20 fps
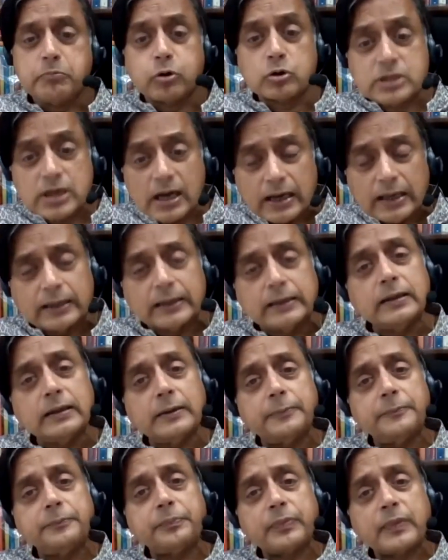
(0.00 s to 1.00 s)
Bhutan
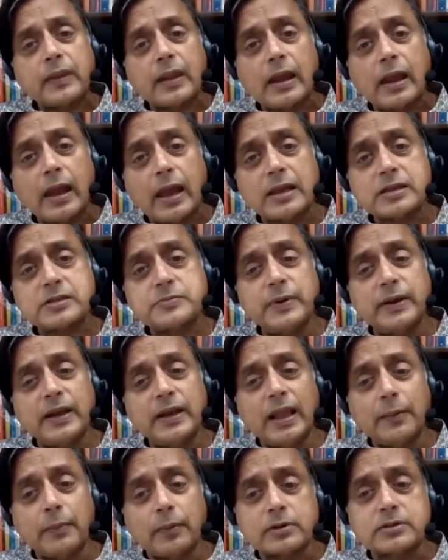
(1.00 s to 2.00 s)
has been
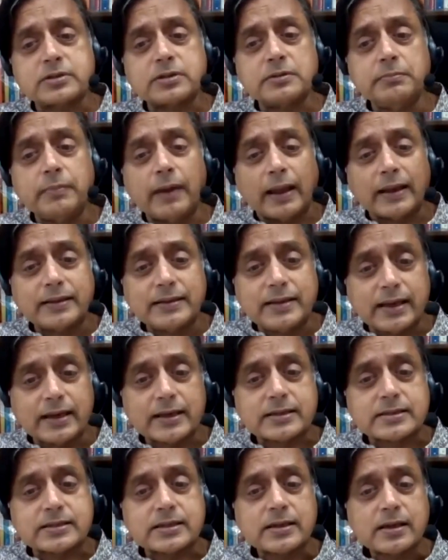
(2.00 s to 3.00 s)
able to
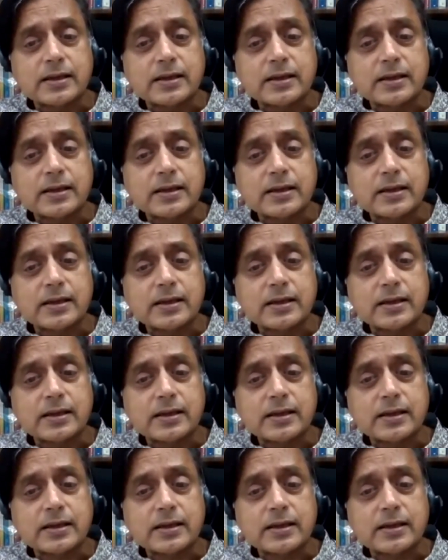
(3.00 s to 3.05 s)
mandate